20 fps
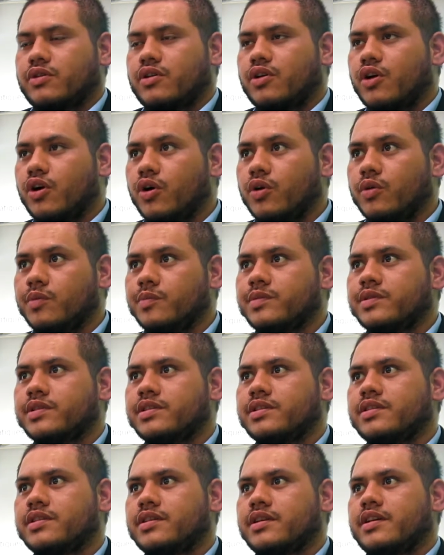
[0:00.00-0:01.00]

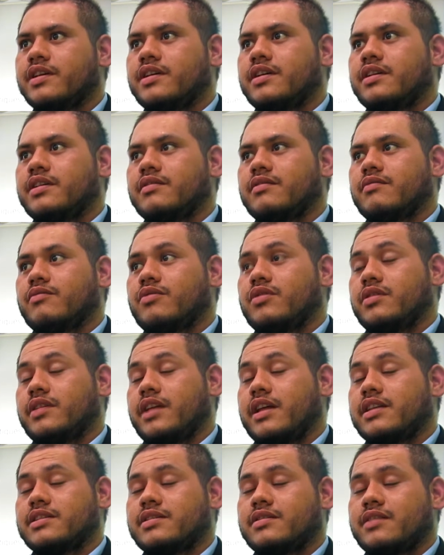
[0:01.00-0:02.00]
homes. Well,
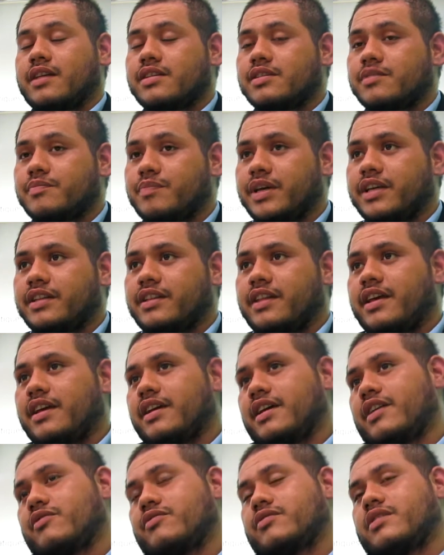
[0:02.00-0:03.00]
that's a big
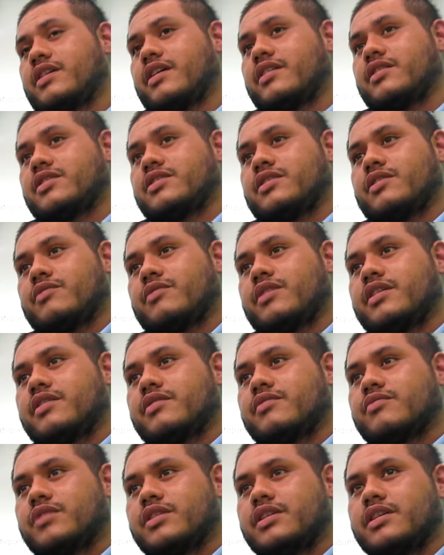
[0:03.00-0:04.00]
thing. I would actually want
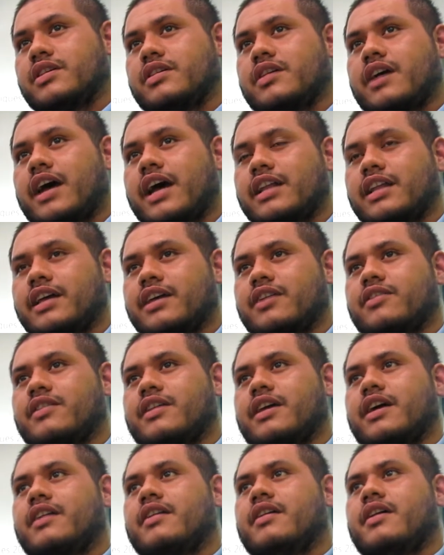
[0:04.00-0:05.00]
to really highlight on
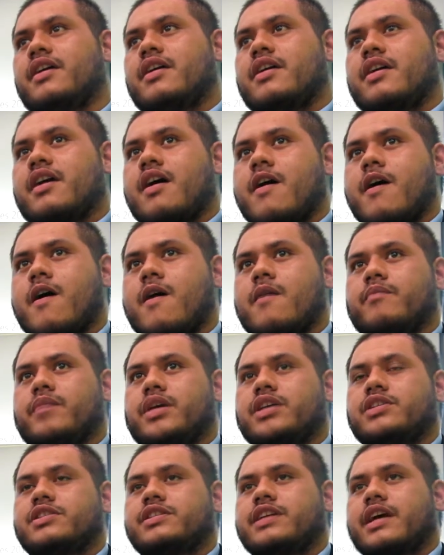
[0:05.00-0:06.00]
that.
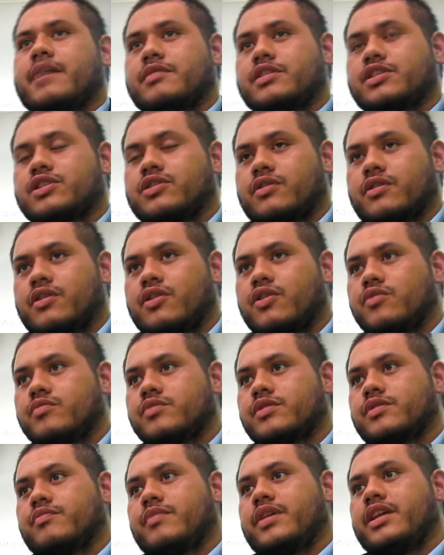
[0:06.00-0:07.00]
Major damage to our
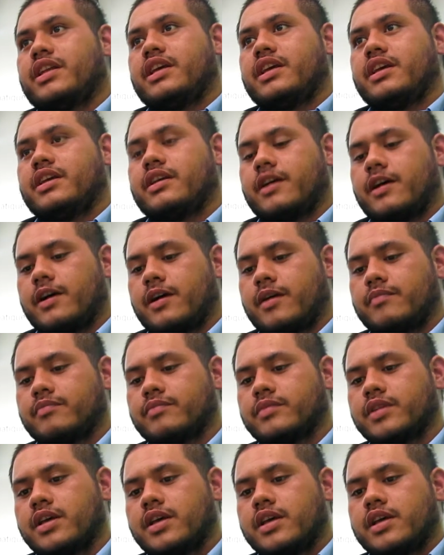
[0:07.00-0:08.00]
homes, meaning
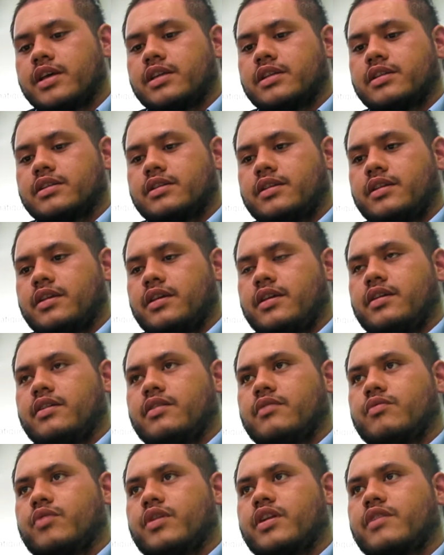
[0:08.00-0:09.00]

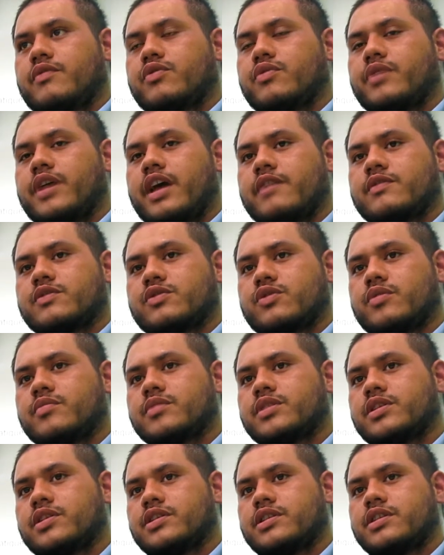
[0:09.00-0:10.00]
whenever we have
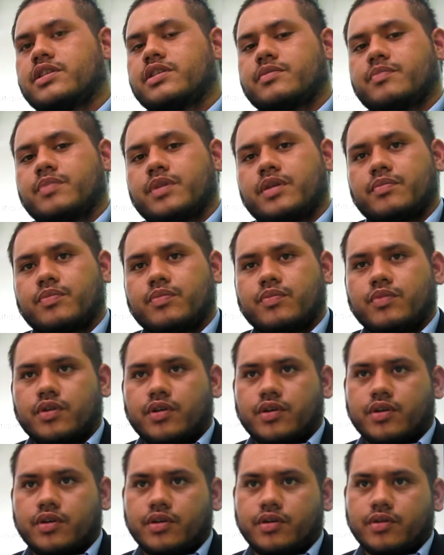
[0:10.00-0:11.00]
storm surges,
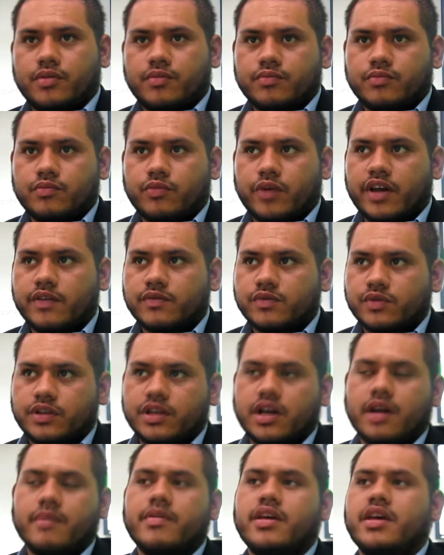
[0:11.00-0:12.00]
waves
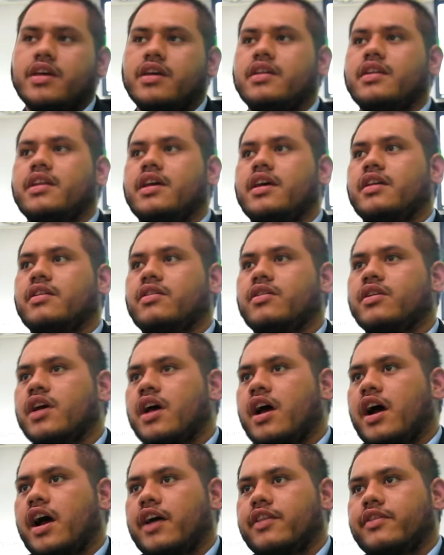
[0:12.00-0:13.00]
would come in and
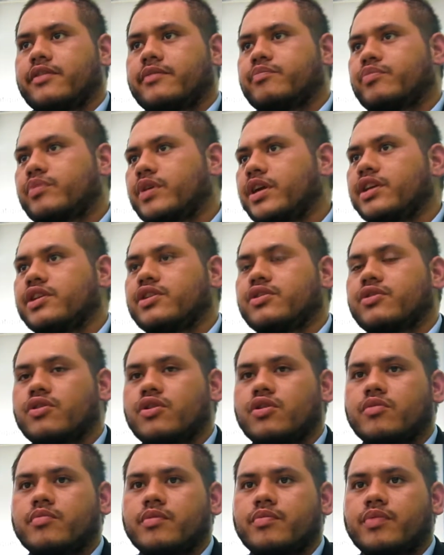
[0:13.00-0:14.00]
either break your
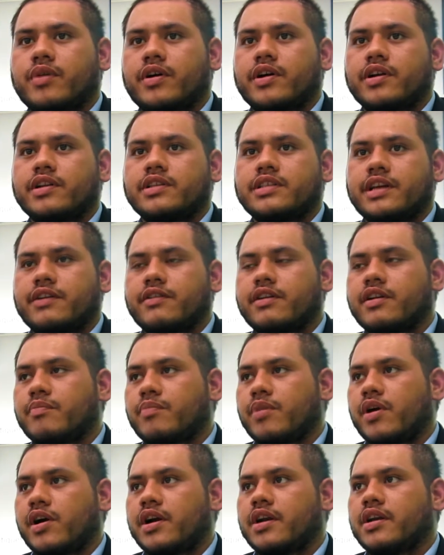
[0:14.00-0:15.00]
home apart, tear it
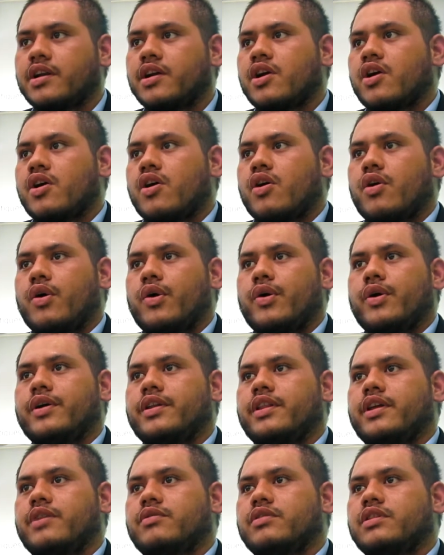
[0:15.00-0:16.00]
apart,
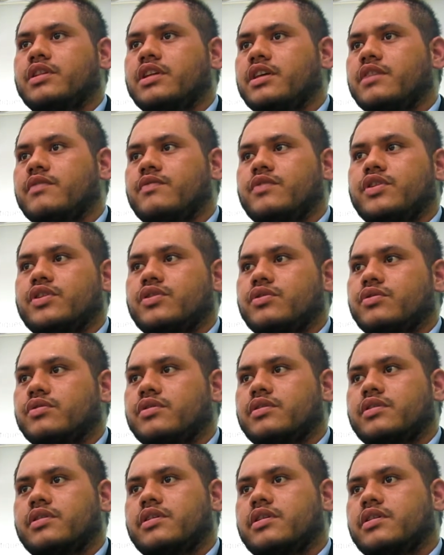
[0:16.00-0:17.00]
or they would leave
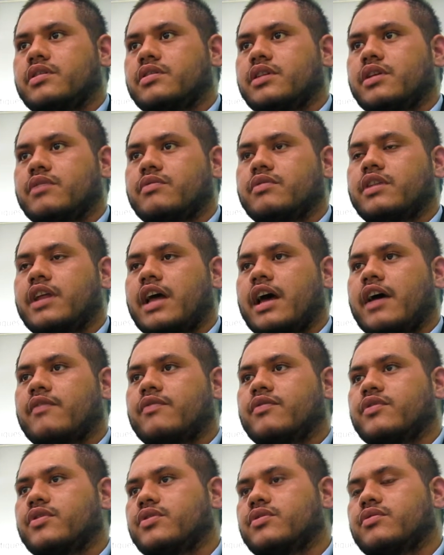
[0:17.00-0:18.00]
you, or they would
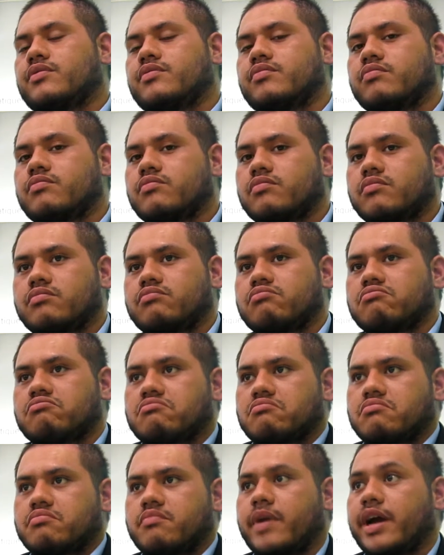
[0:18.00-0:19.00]
have you
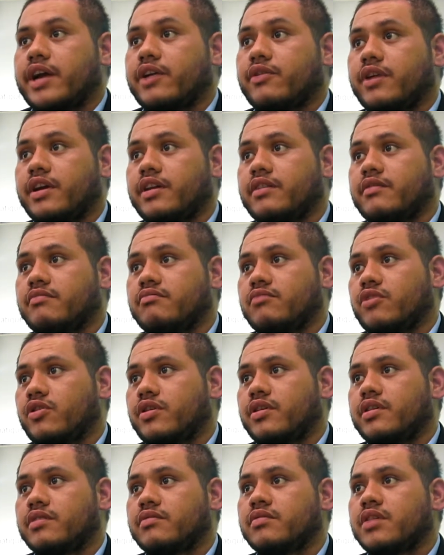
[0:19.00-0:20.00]
migrate
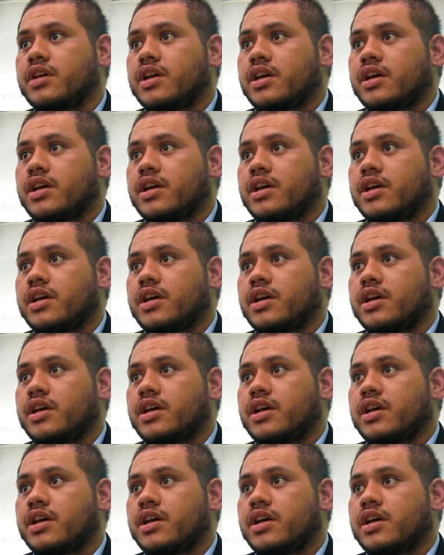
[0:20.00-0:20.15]
or